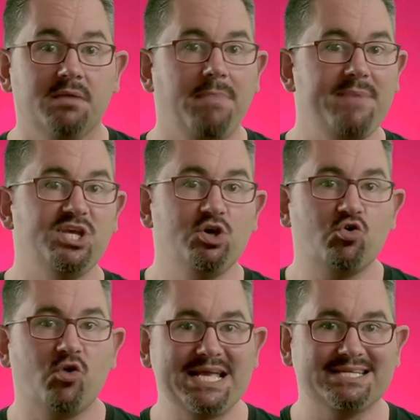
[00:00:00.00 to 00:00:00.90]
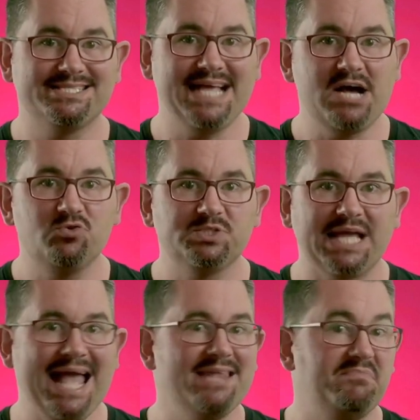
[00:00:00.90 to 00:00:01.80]
Maybe you're great at
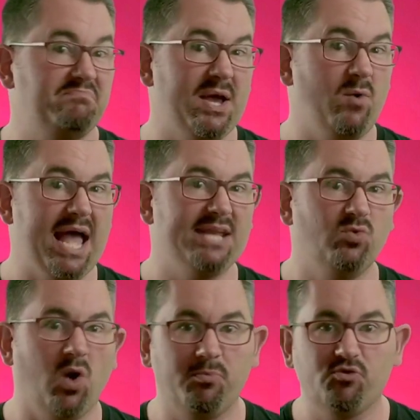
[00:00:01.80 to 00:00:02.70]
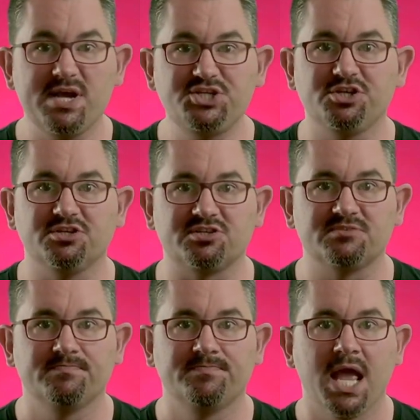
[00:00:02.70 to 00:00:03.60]
sales and they'll handle
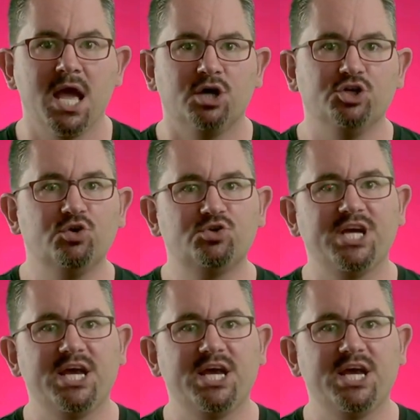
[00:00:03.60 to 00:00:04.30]
operations. You'll share